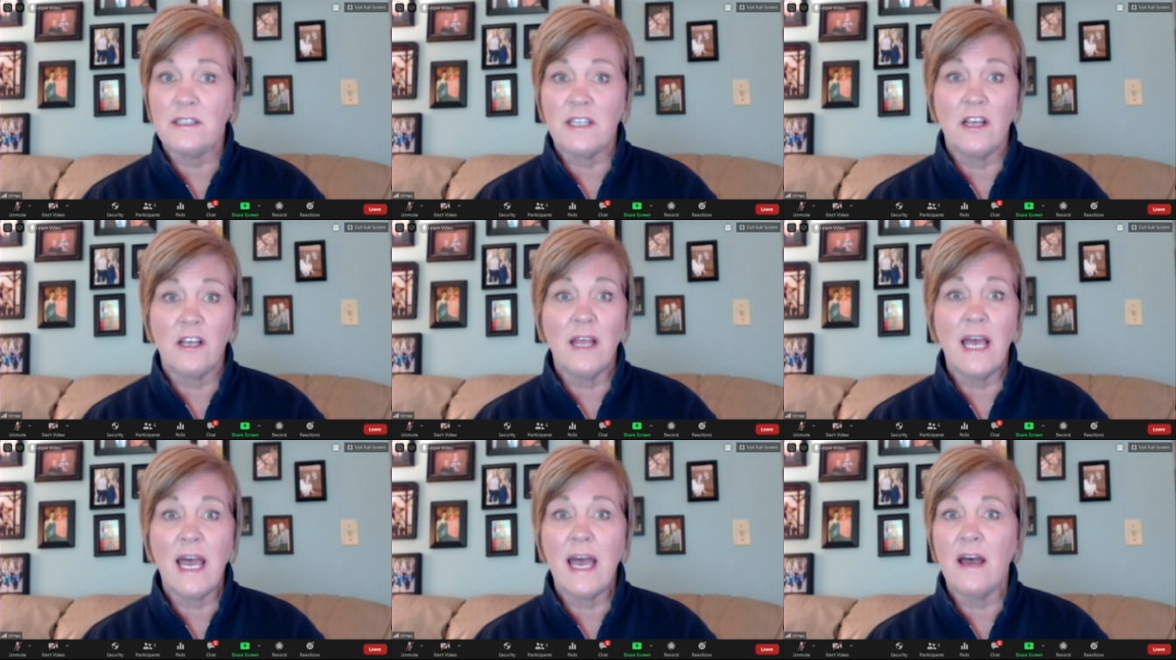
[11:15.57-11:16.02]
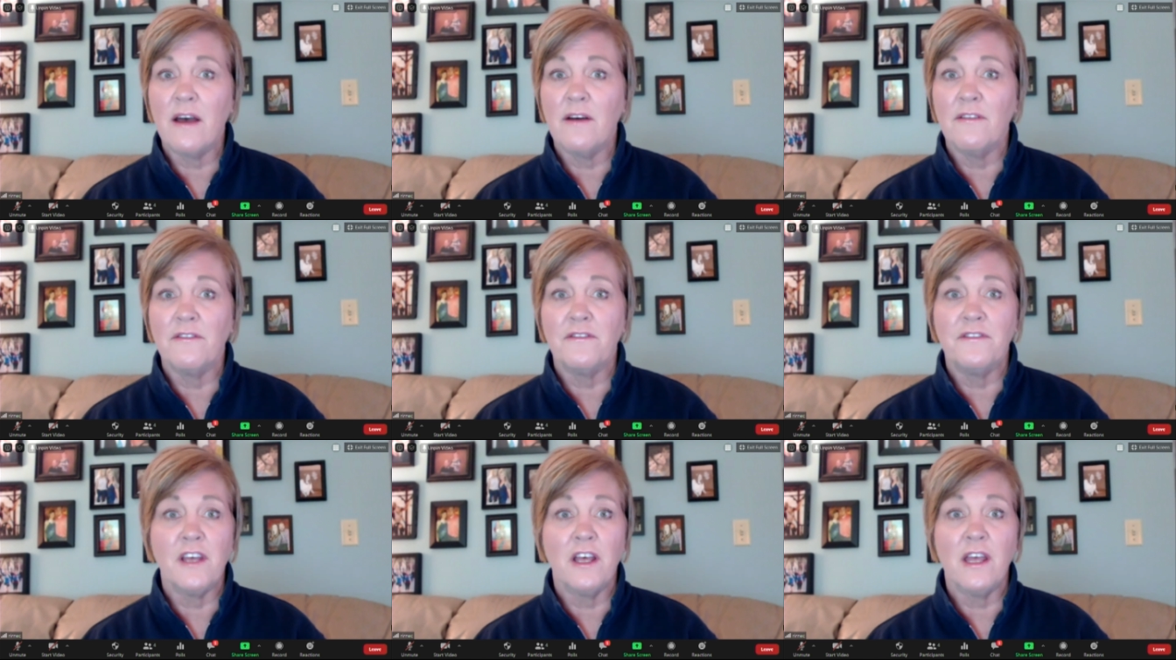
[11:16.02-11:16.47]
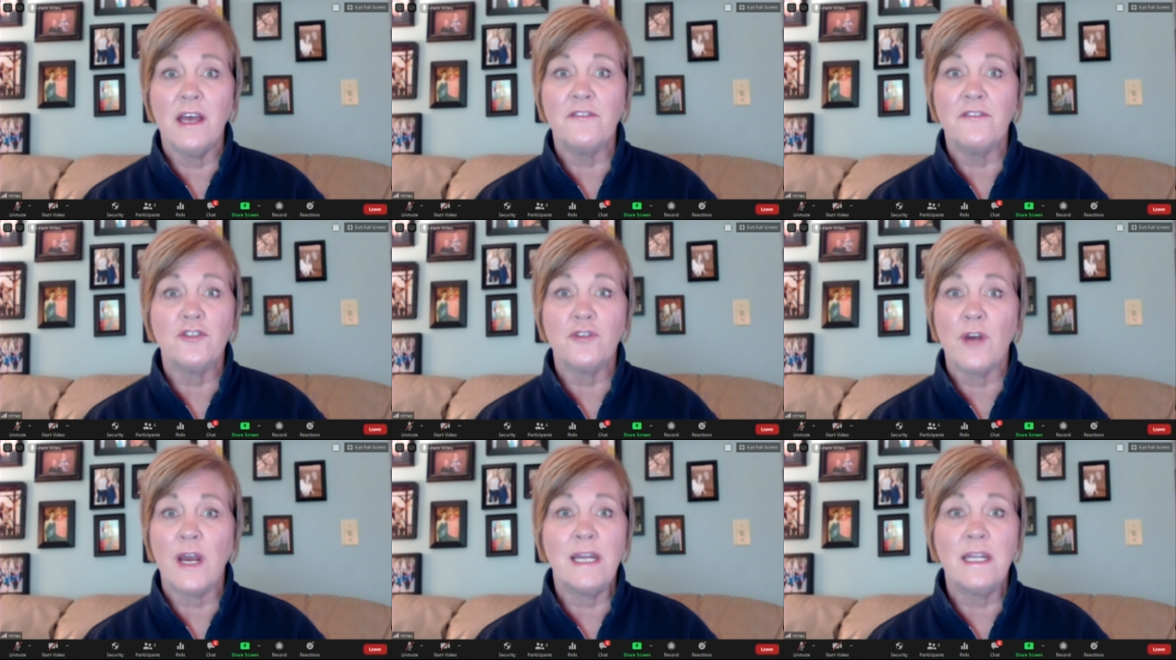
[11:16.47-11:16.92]
They'll have they'll have
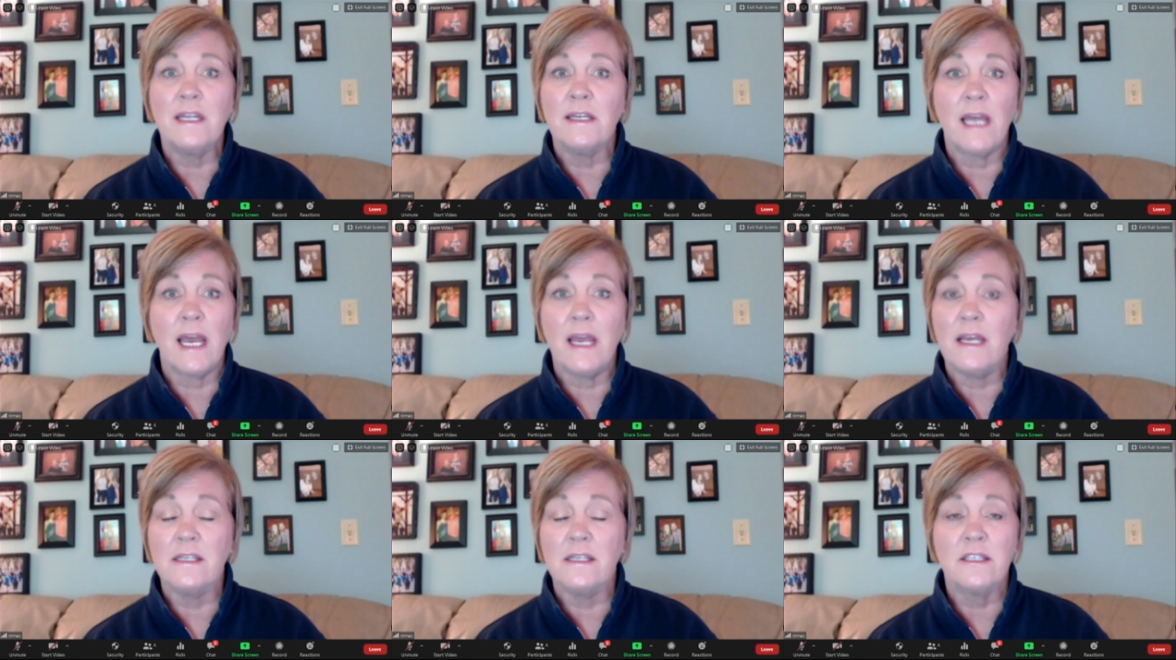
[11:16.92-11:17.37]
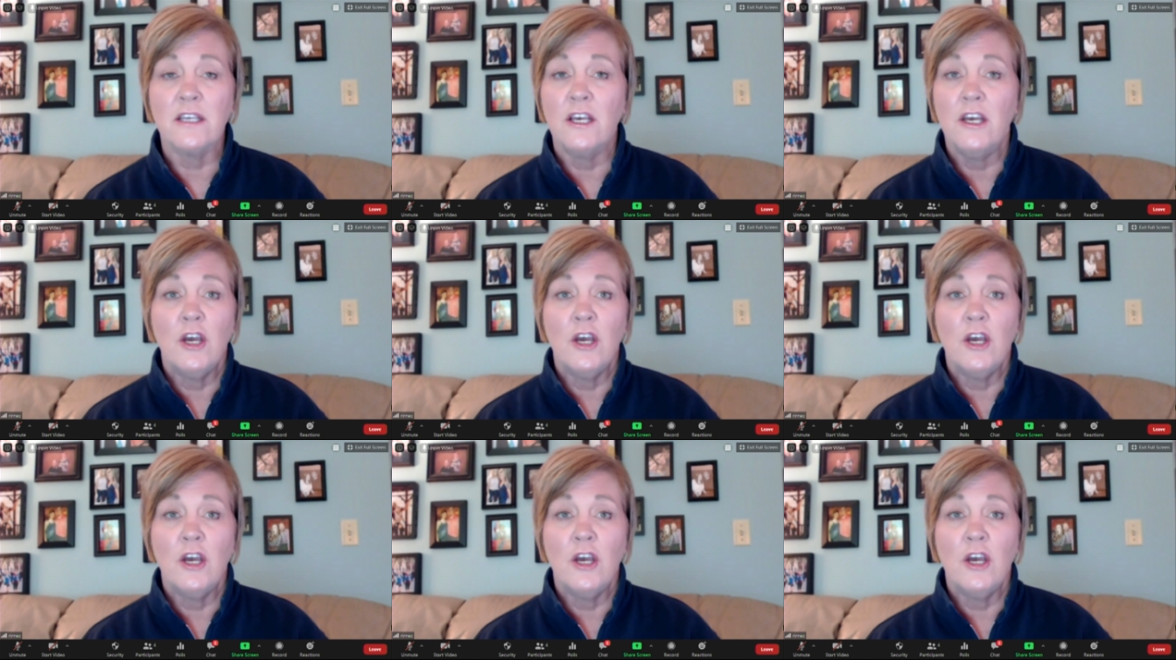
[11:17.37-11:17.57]
training days